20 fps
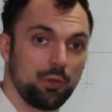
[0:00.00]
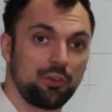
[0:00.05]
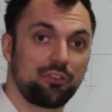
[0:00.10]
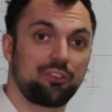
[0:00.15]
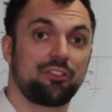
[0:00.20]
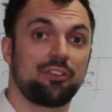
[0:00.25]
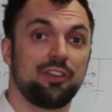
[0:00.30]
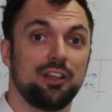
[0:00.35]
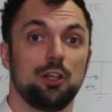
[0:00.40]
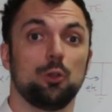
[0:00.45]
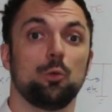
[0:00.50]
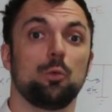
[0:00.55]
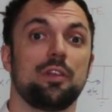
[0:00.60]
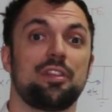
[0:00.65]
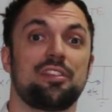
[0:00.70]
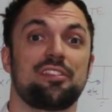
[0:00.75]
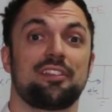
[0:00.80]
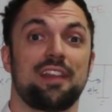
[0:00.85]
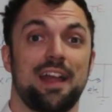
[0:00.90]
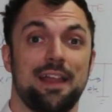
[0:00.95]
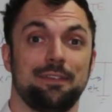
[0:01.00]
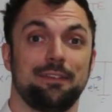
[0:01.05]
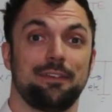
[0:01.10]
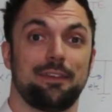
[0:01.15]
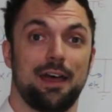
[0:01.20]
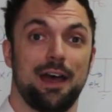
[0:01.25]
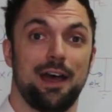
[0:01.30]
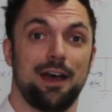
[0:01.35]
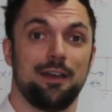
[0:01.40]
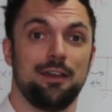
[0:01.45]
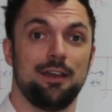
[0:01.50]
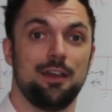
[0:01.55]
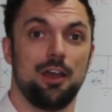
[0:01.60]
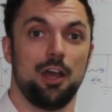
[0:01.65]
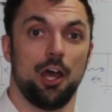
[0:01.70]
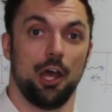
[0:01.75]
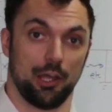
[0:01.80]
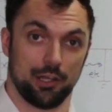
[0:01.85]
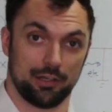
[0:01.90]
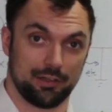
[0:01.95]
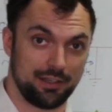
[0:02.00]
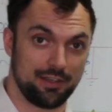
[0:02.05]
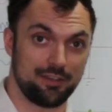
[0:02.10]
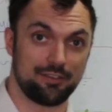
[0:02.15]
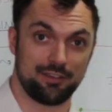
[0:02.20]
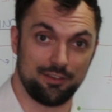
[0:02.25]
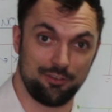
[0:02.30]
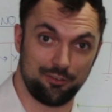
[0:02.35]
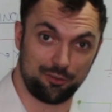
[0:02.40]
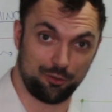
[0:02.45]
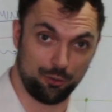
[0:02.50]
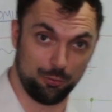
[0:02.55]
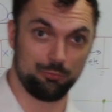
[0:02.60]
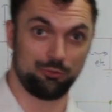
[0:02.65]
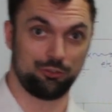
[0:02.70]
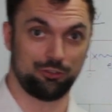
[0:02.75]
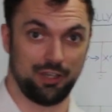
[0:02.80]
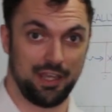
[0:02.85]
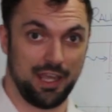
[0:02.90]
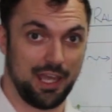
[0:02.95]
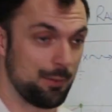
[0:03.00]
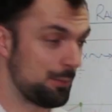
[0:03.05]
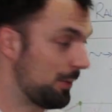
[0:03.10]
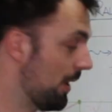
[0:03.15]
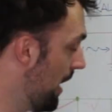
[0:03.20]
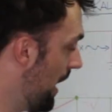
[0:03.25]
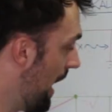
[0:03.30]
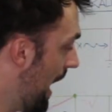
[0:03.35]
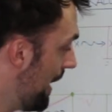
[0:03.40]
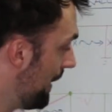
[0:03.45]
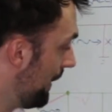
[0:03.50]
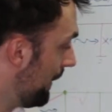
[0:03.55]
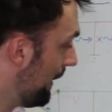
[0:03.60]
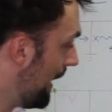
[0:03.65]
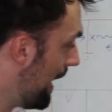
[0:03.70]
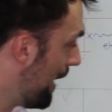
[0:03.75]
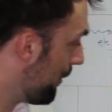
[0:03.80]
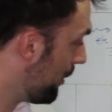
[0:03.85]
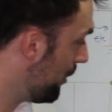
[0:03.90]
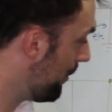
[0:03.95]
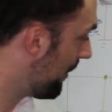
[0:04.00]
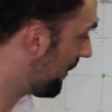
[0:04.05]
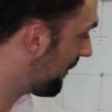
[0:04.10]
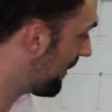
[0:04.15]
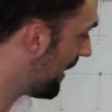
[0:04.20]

will still withstand that, at least in some shape, and allow you the